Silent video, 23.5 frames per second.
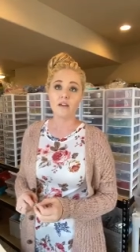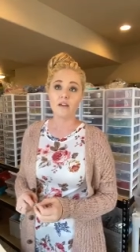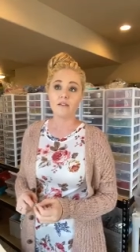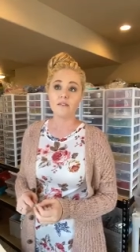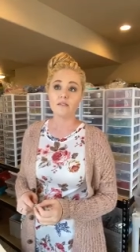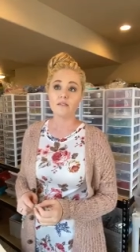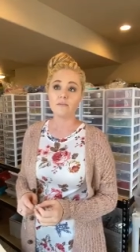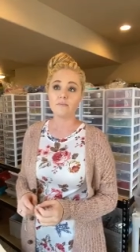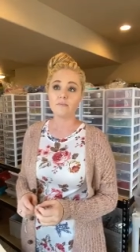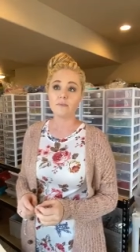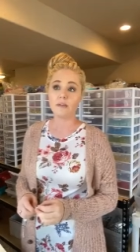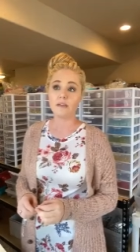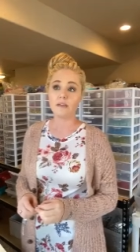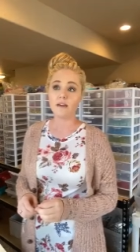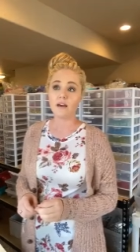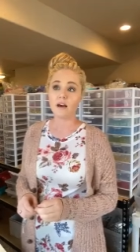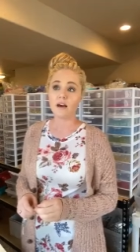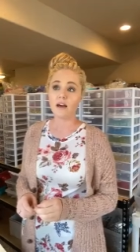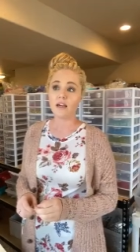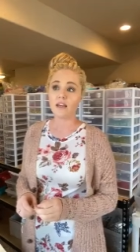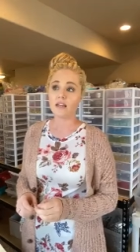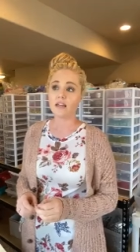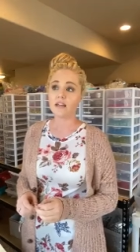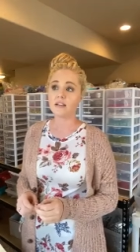to be
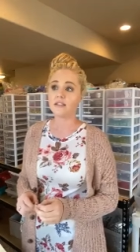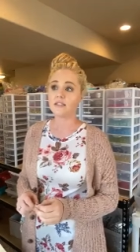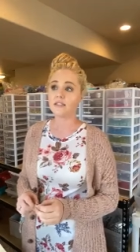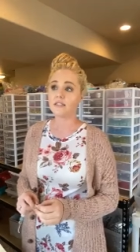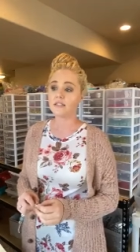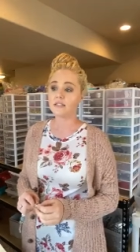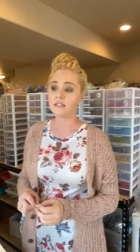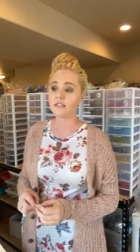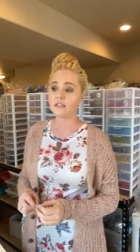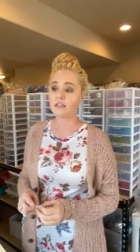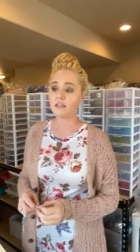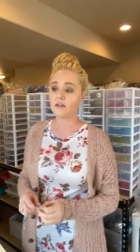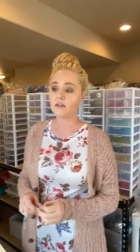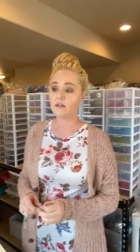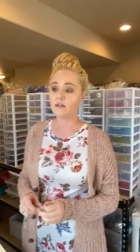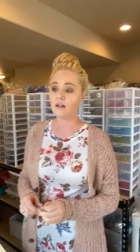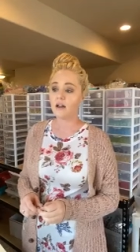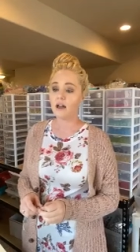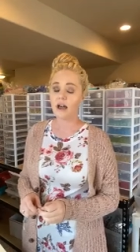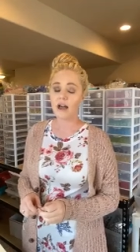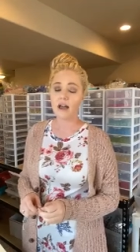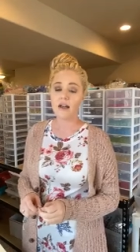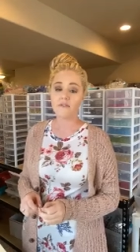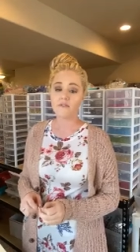honest,
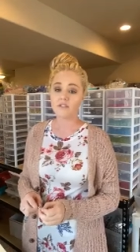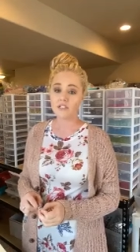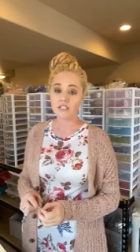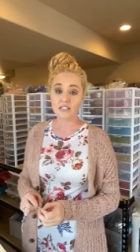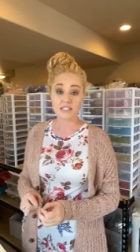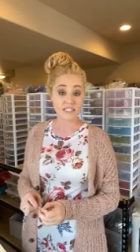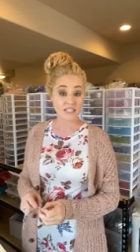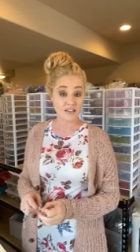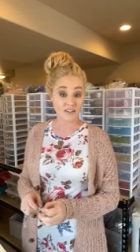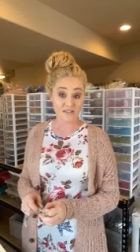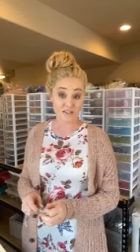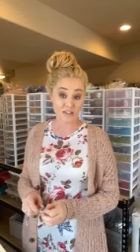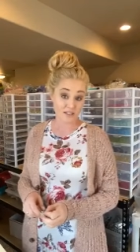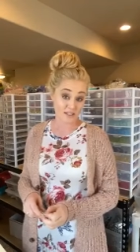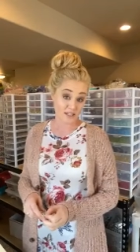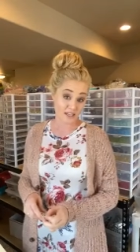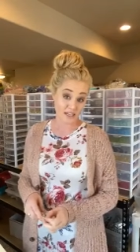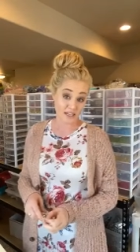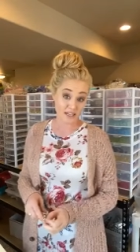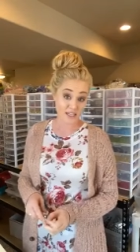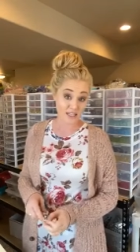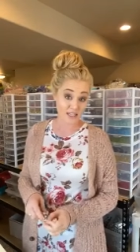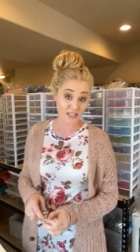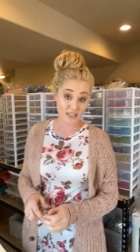I've just never done
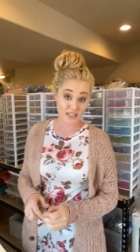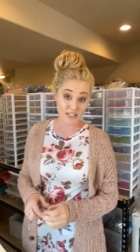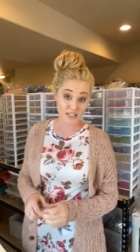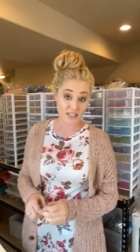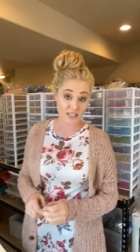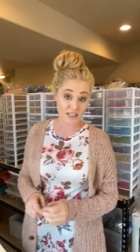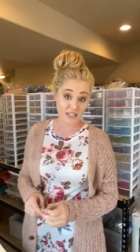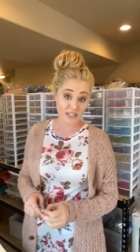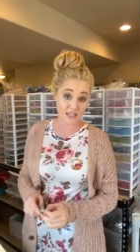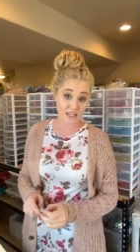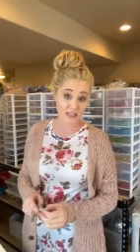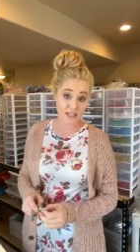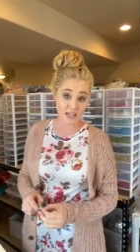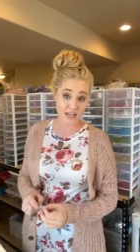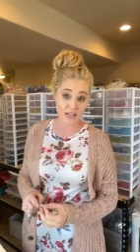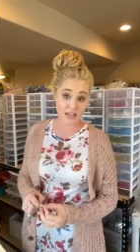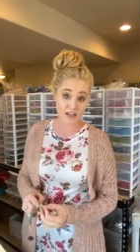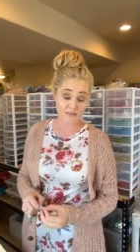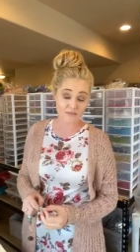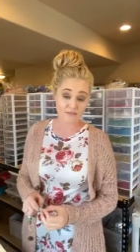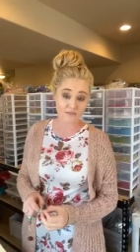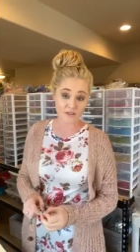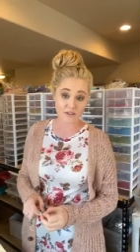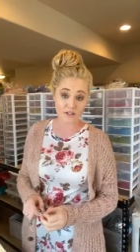anything like
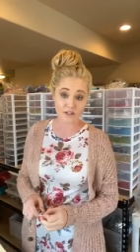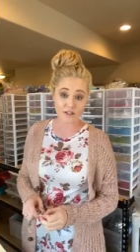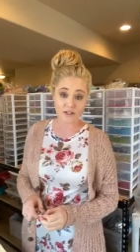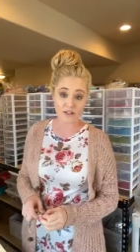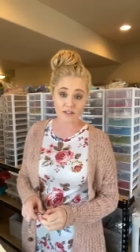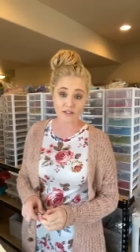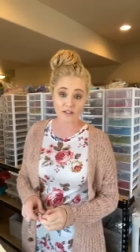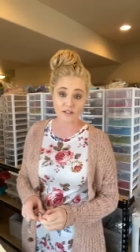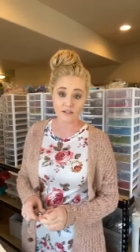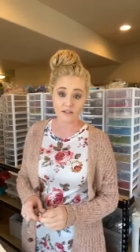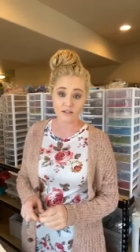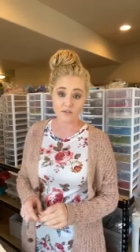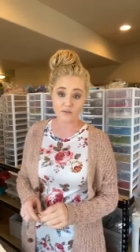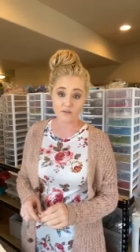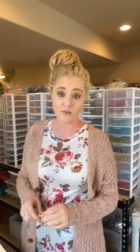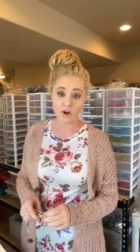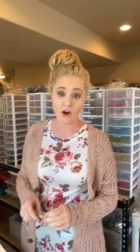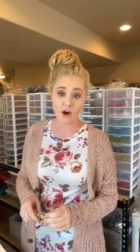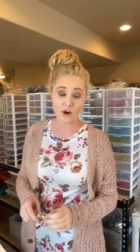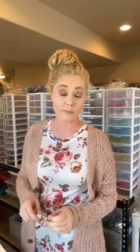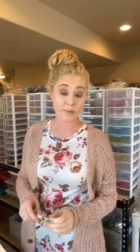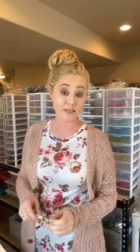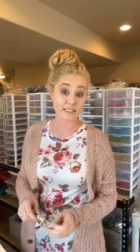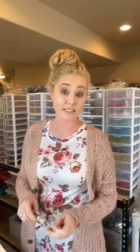that for for
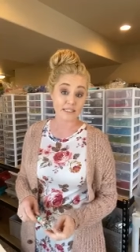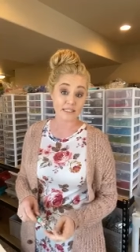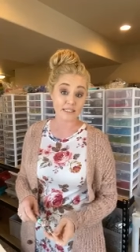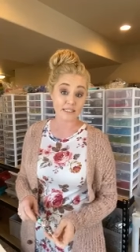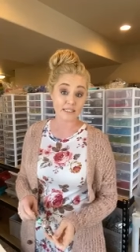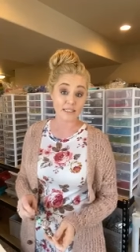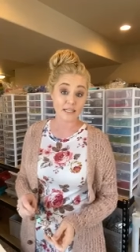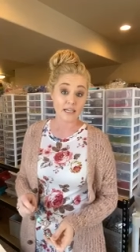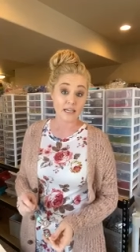our business.